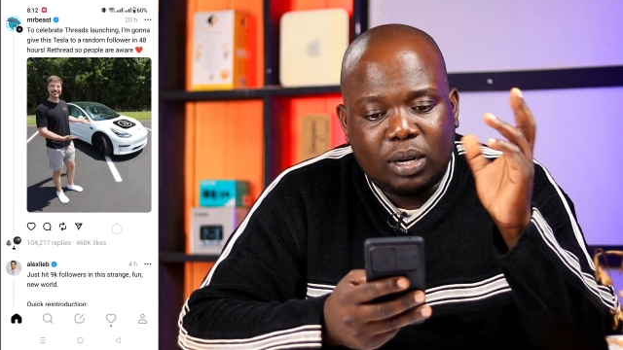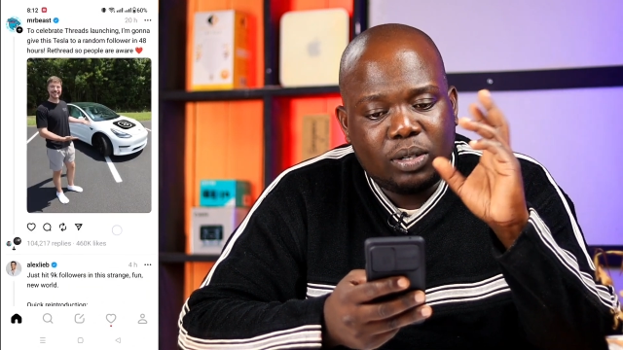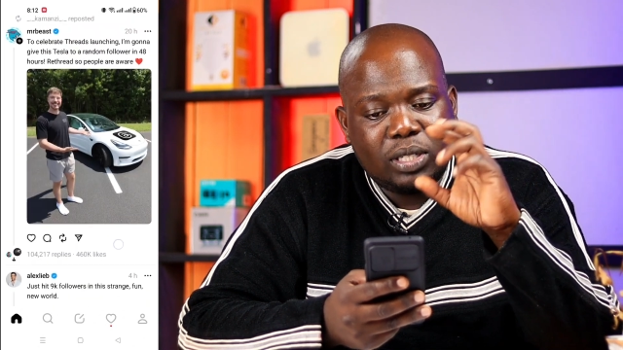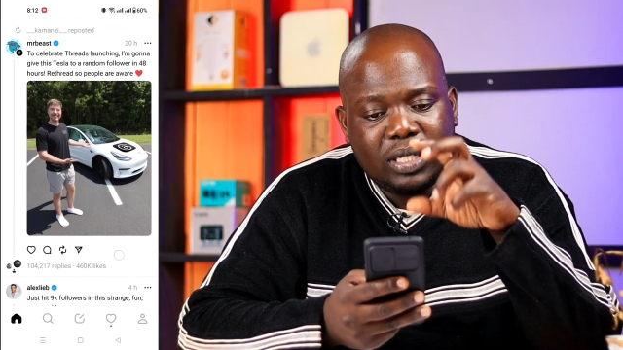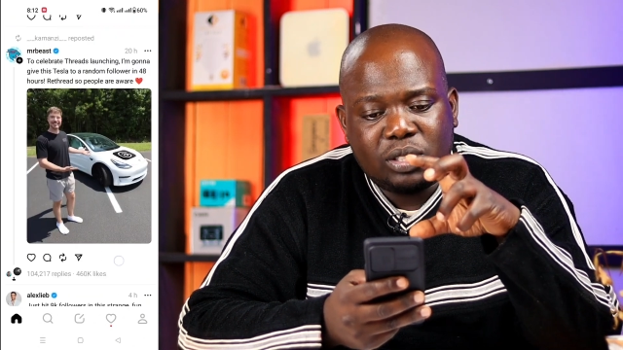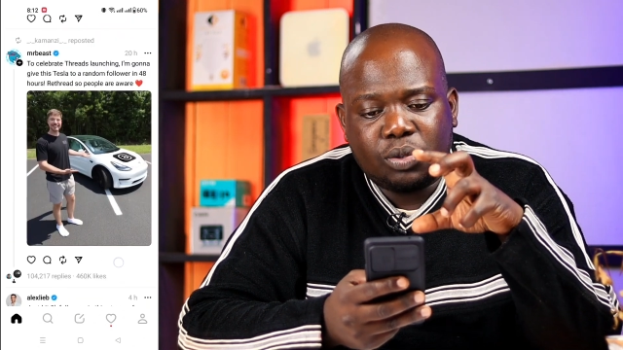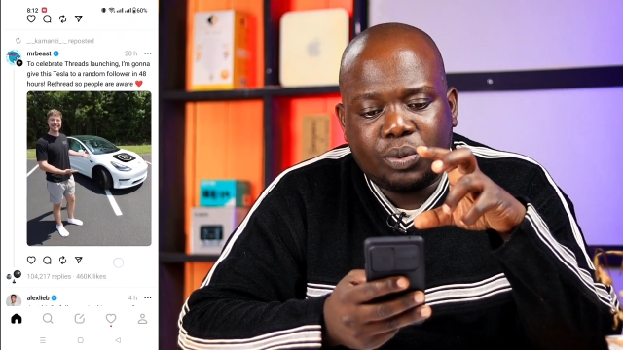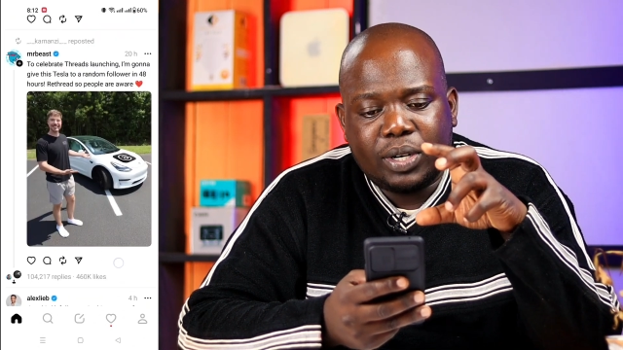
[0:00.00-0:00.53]
and
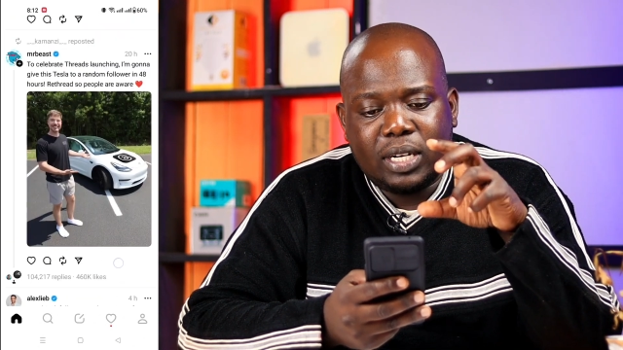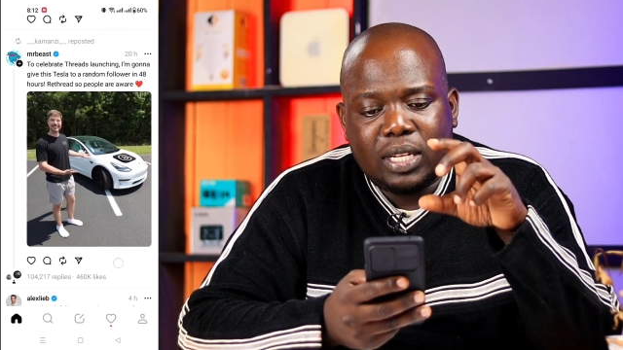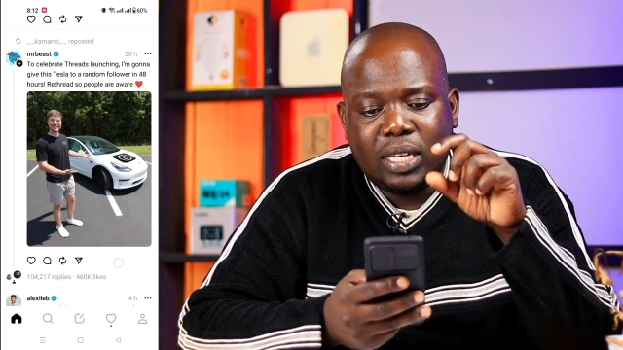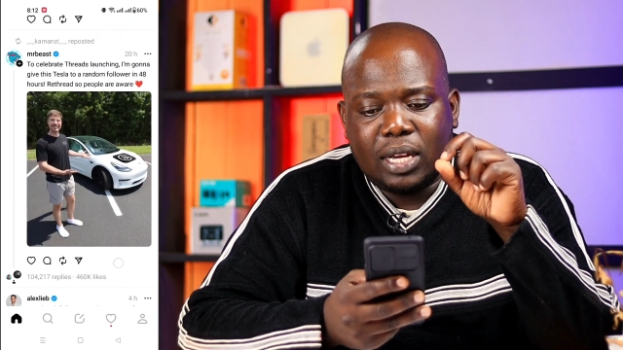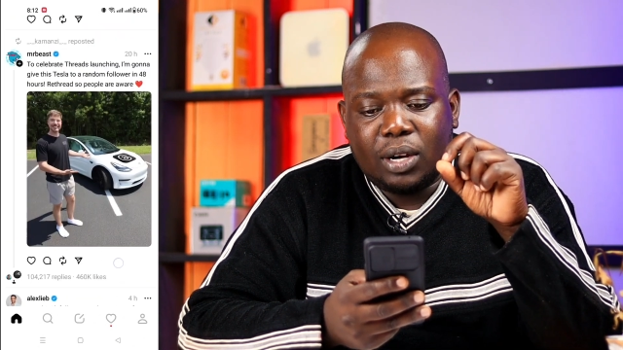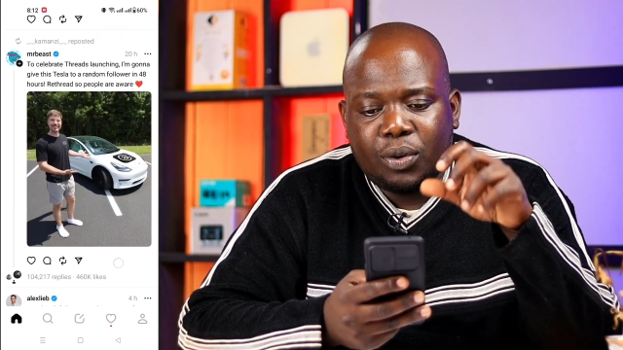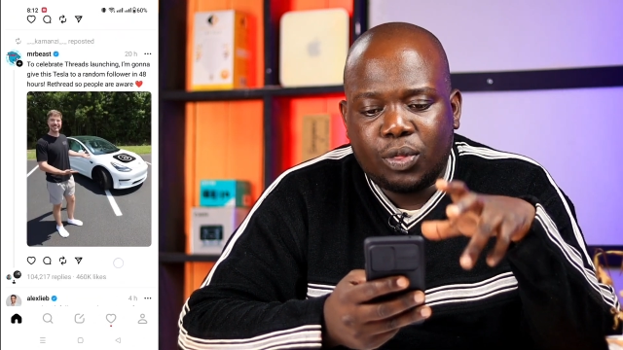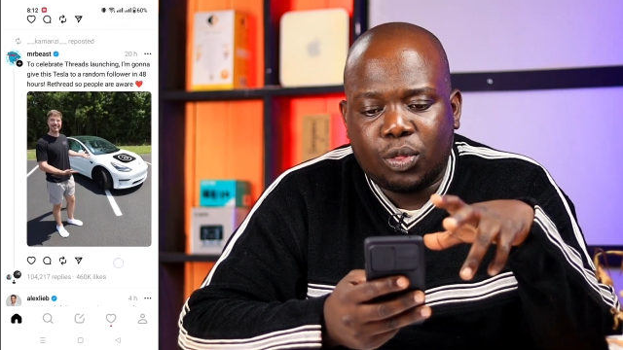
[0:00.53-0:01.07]
he's already
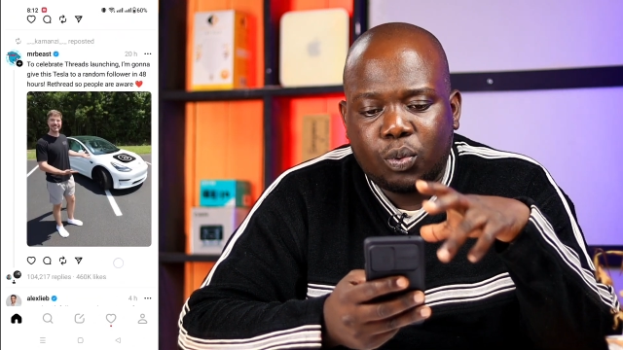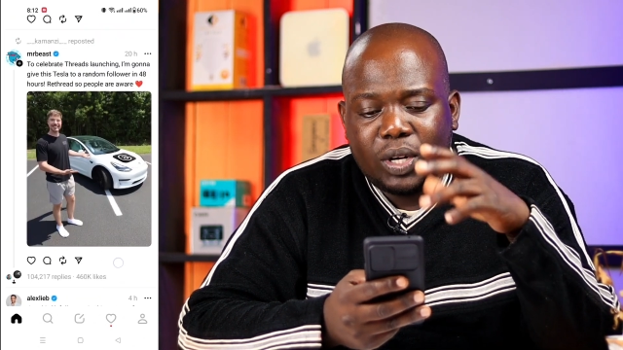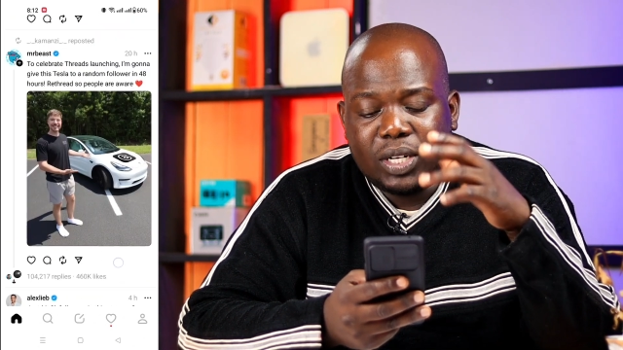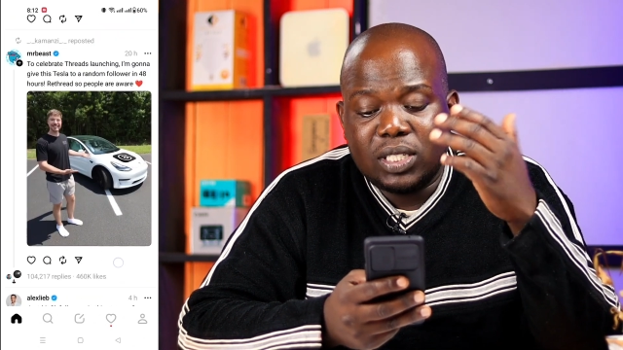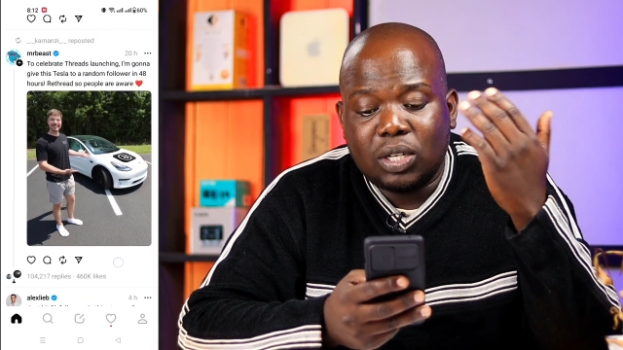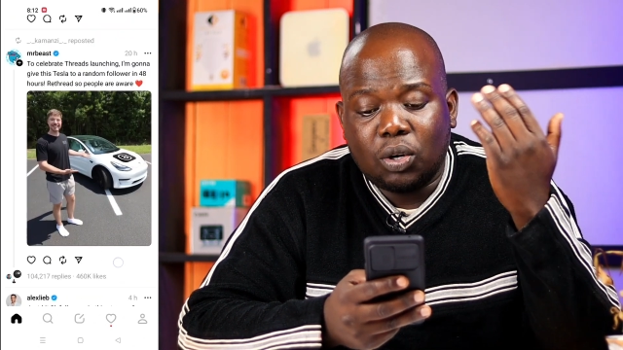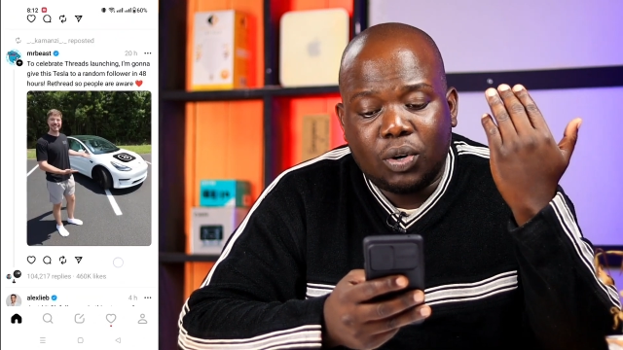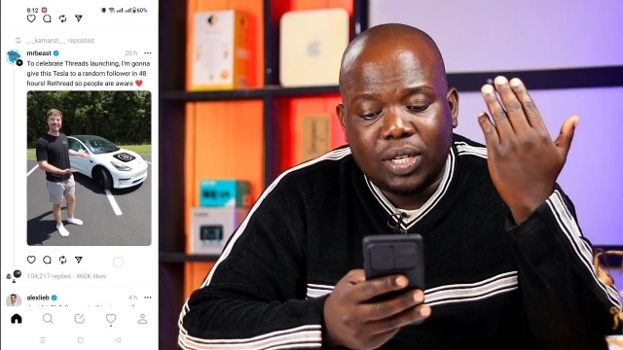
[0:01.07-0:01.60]
here on
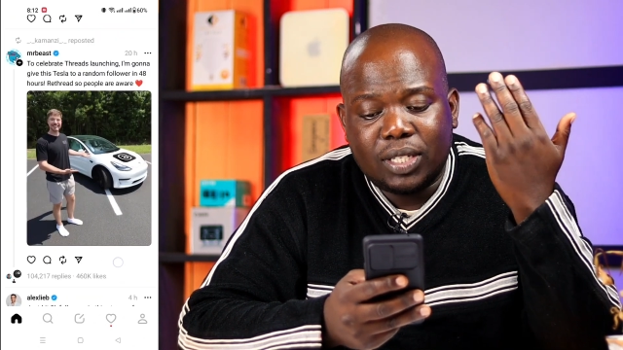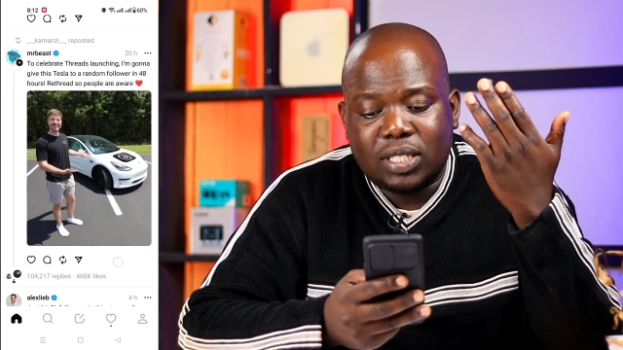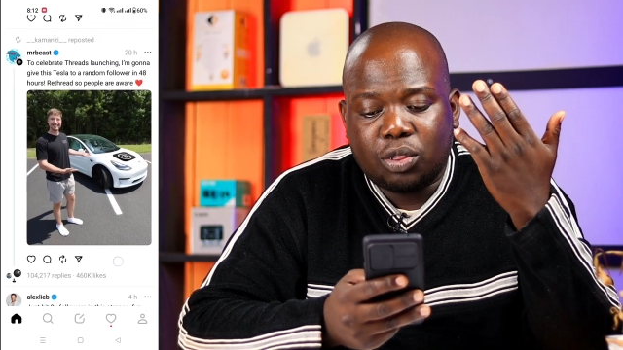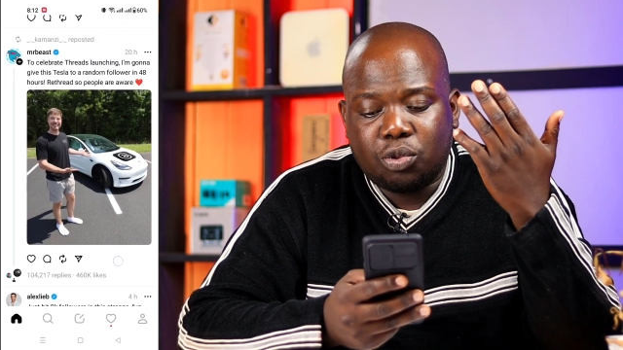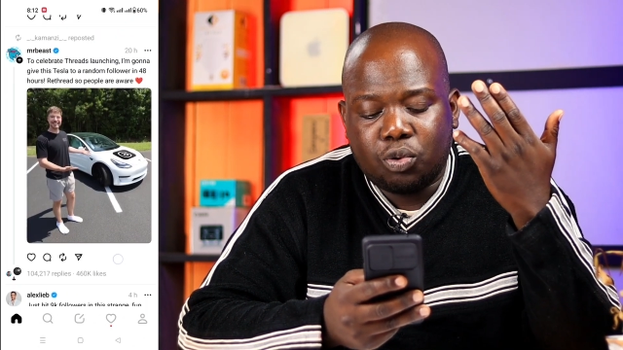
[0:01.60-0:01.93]
Threads on his